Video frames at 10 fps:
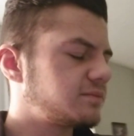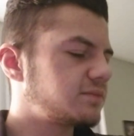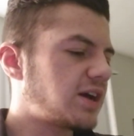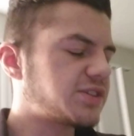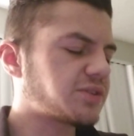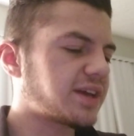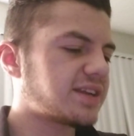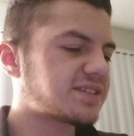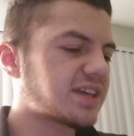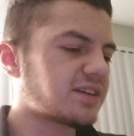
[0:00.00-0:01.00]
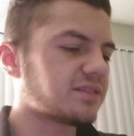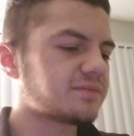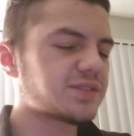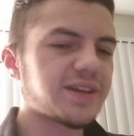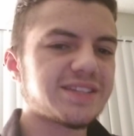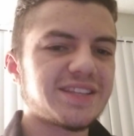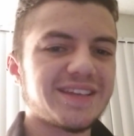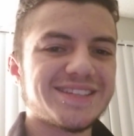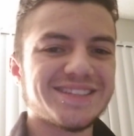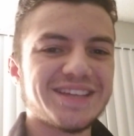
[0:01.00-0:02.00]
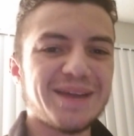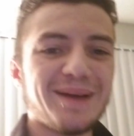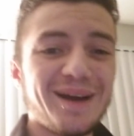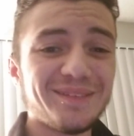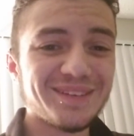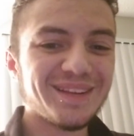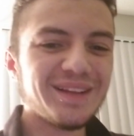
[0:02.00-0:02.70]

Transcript: Now he's going in his kennel, so I guess he thinks he's in timeout.